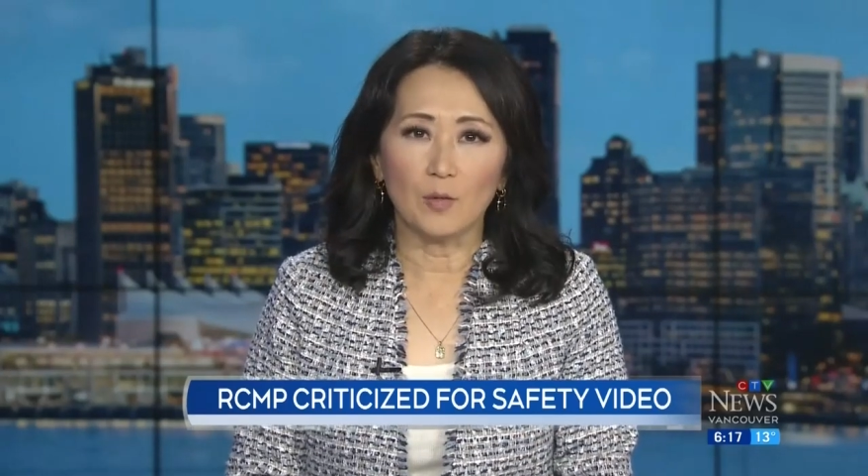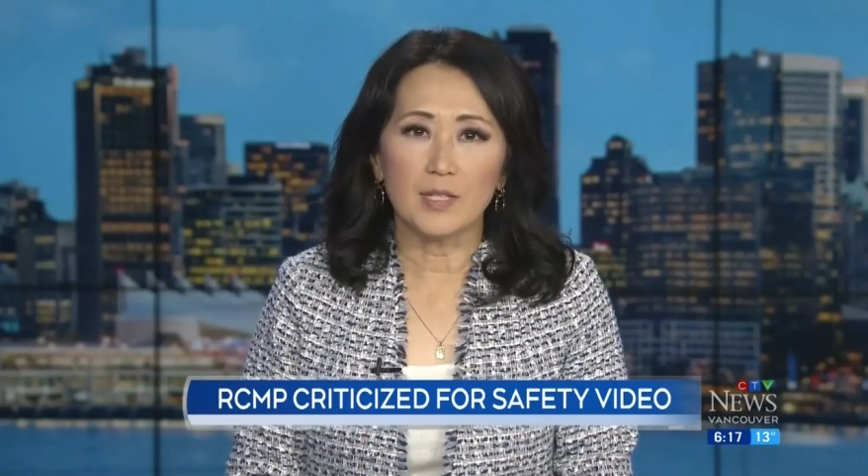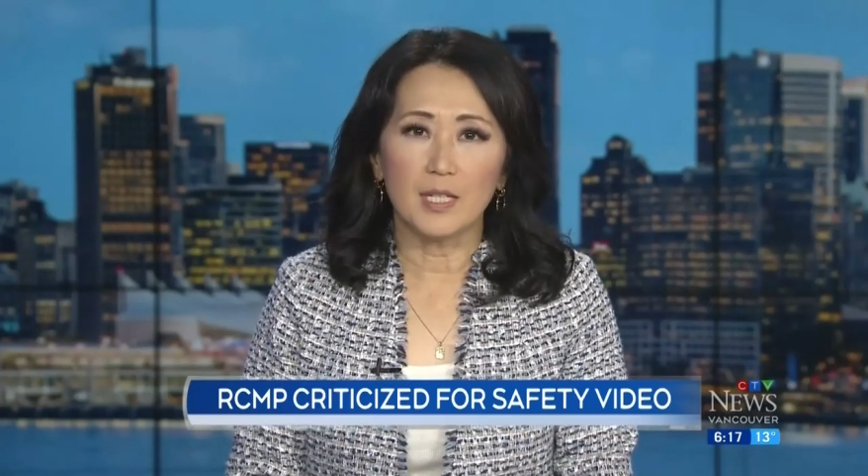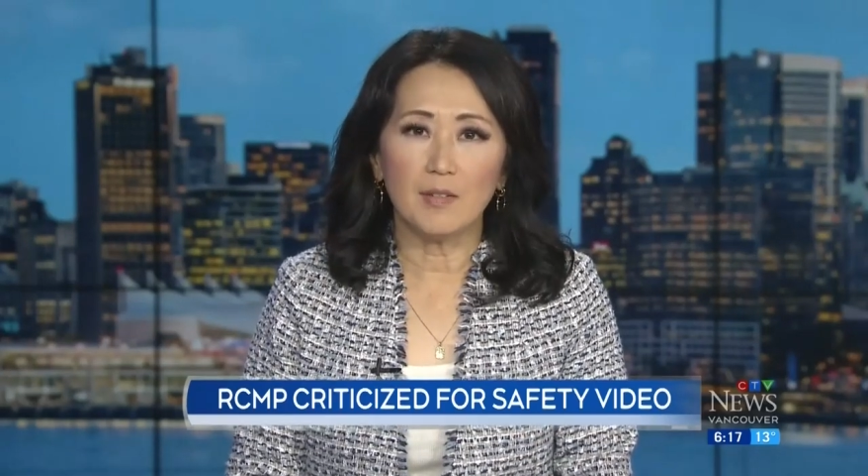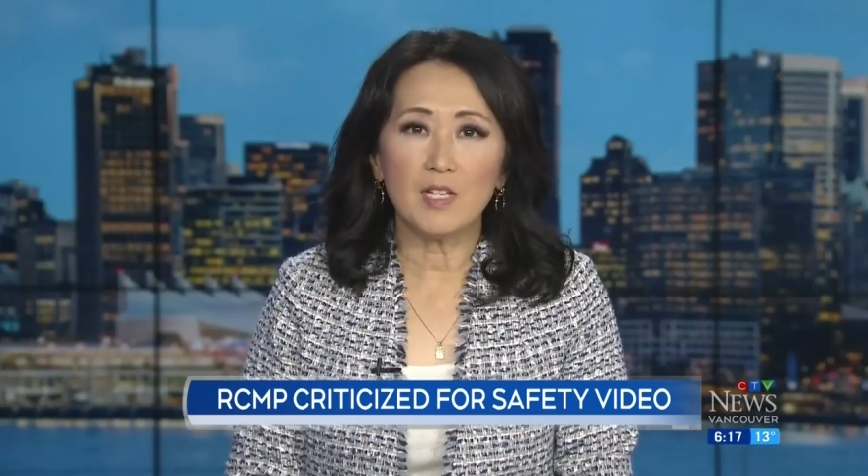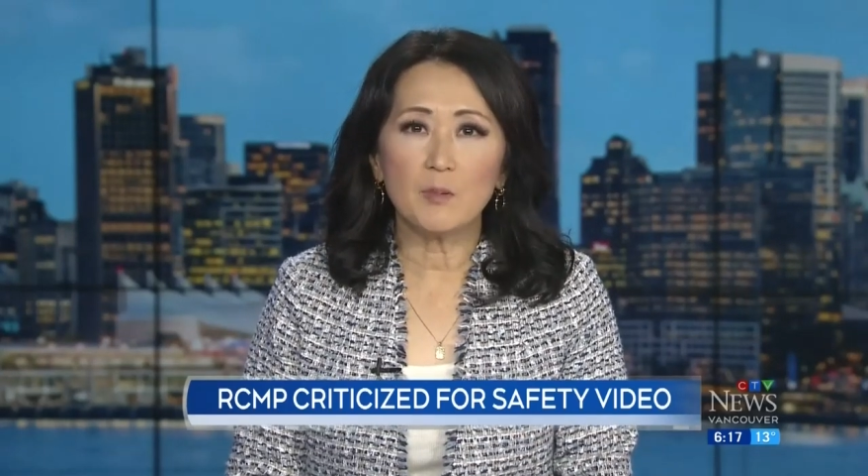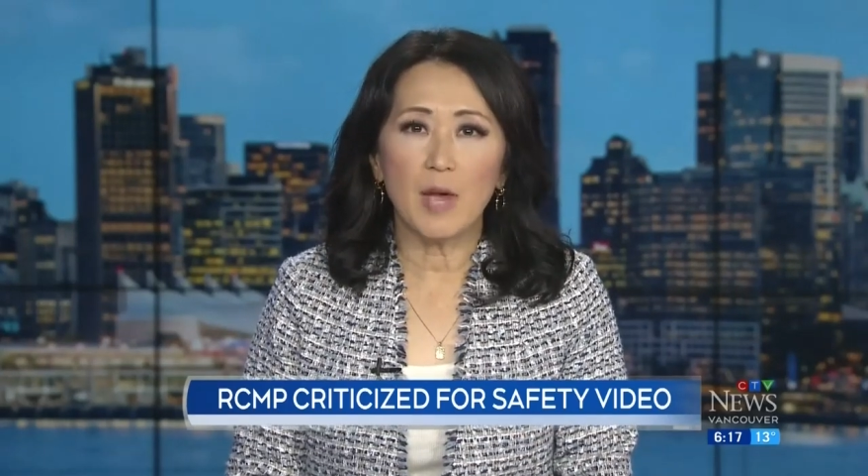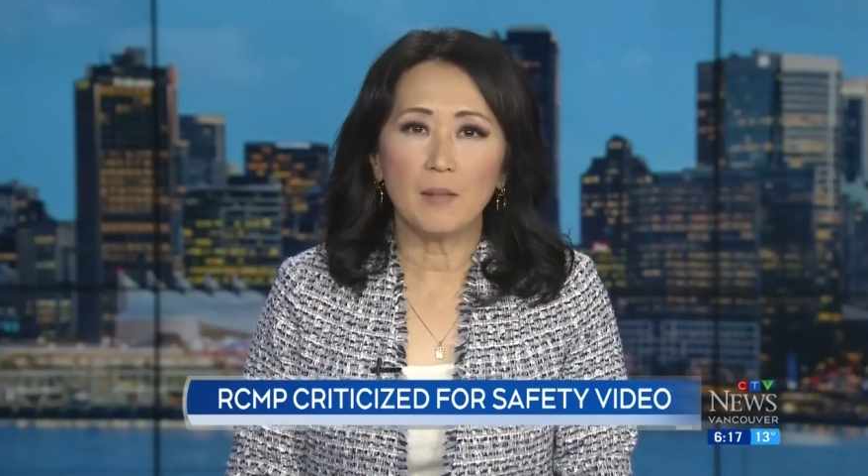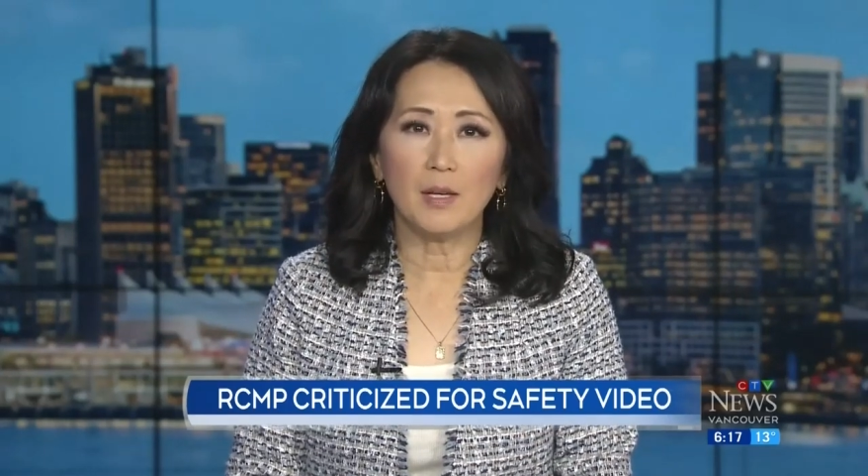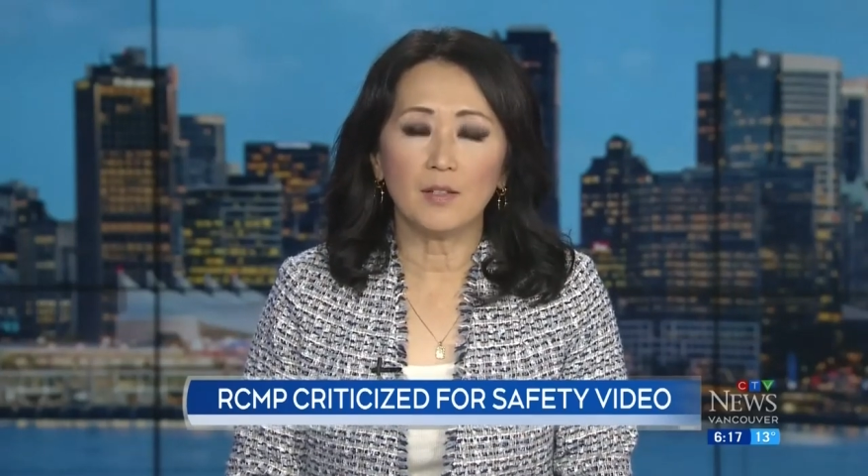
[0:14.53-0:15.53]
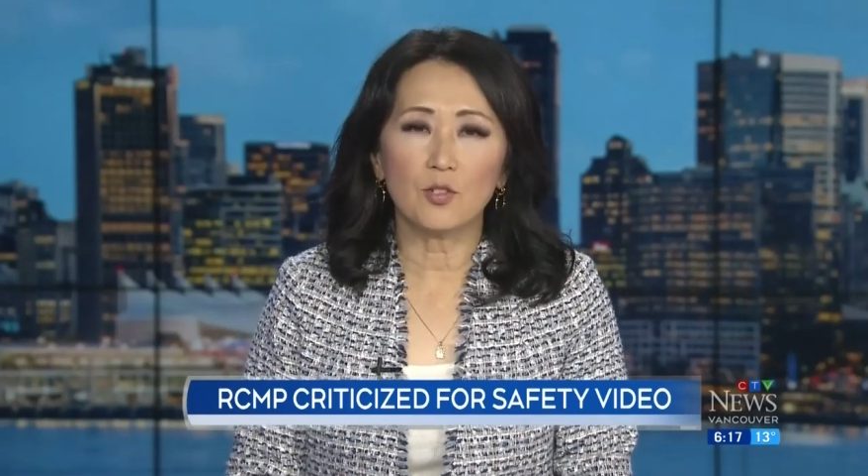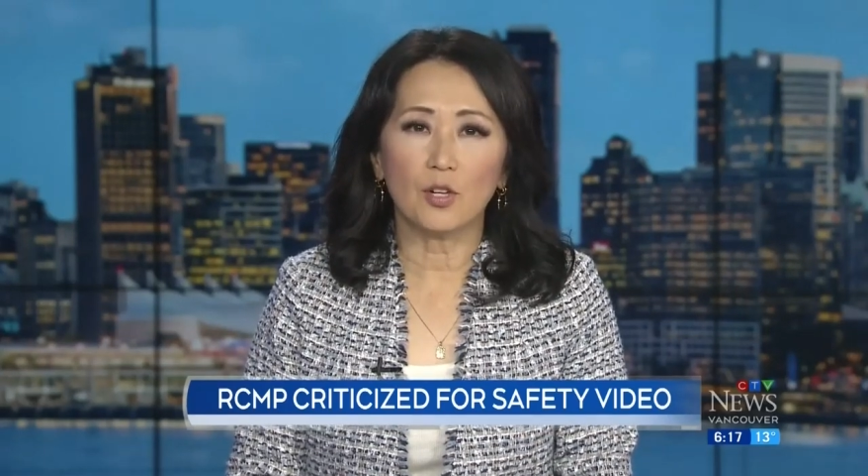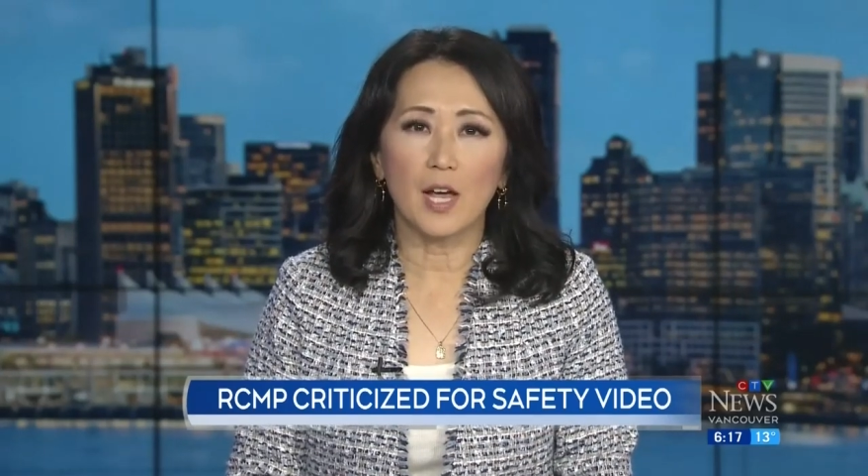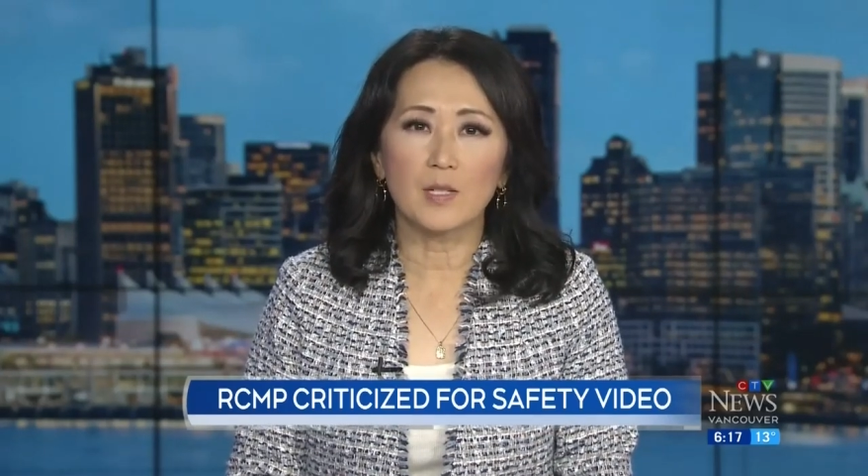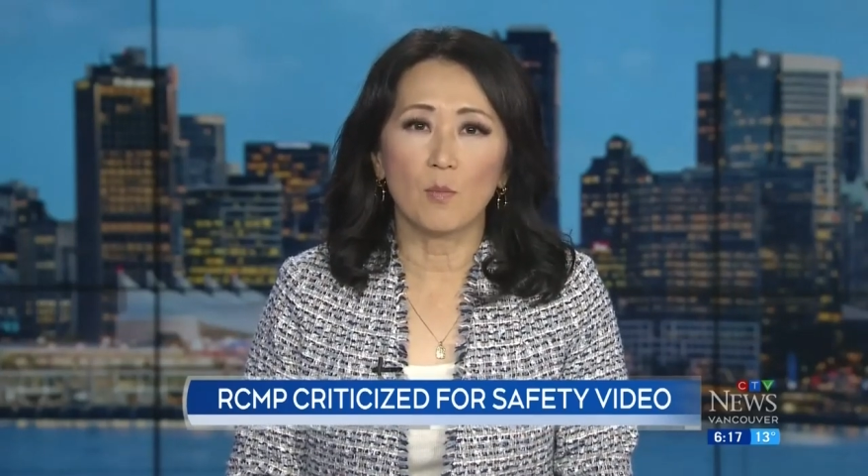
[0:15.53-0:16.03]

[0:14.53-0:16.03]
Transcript: CTV's Ben Miljure has